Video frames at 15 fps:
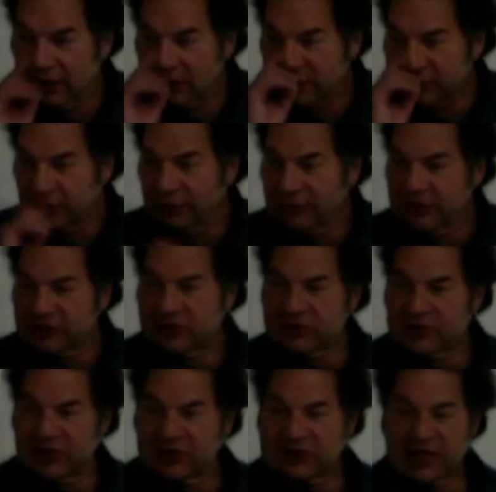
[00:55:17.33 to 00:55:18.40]
So this is an
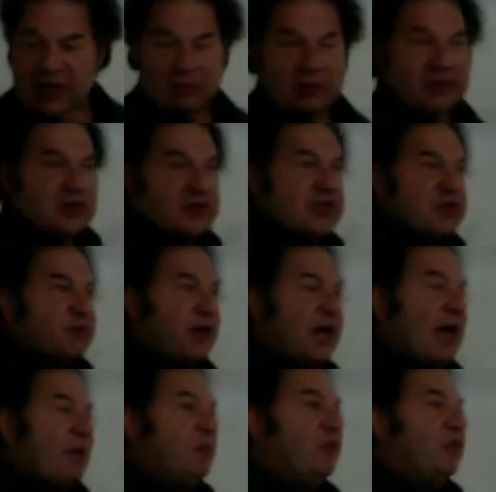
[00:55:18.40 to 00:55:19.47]
example. This is what
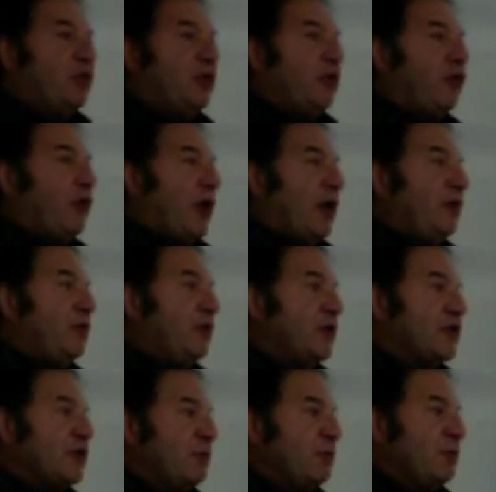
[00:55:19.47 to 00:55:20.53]
happens when you try to do this
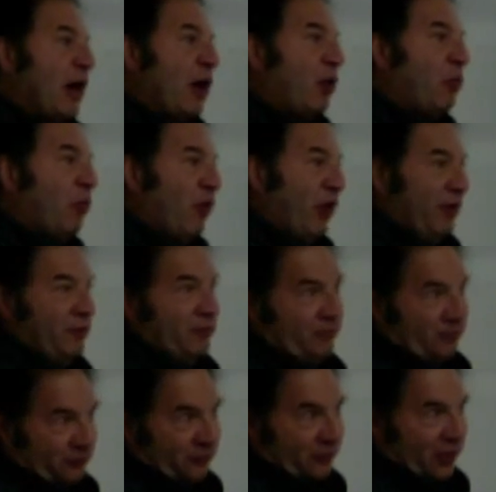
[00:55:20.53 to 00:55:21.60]
in PowerPoint.
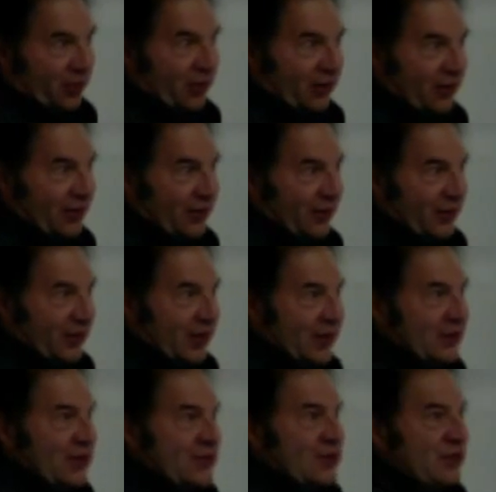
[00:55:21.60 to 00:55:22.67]
It
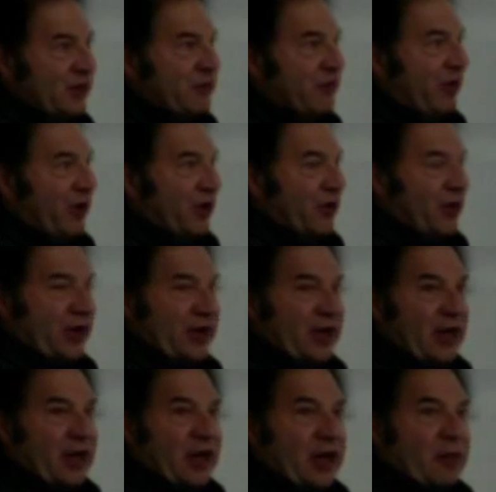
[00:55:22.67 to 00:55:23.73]
doesn't look very good.
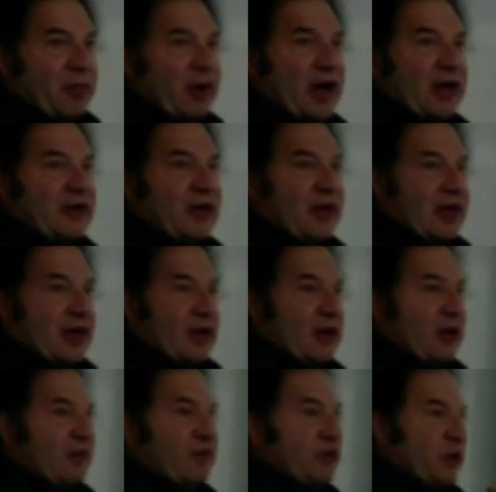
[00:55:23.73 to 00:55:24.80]
But if
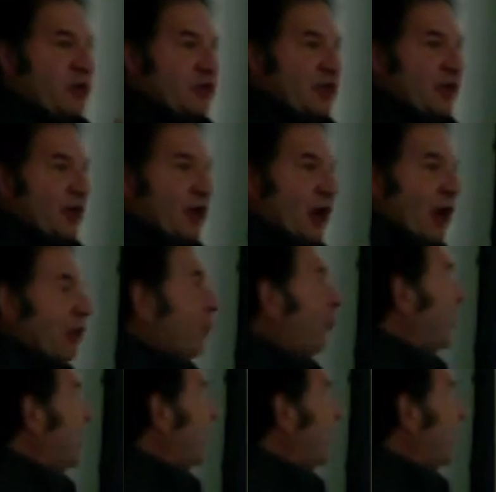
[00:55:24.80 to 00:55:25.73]
using the color wheel in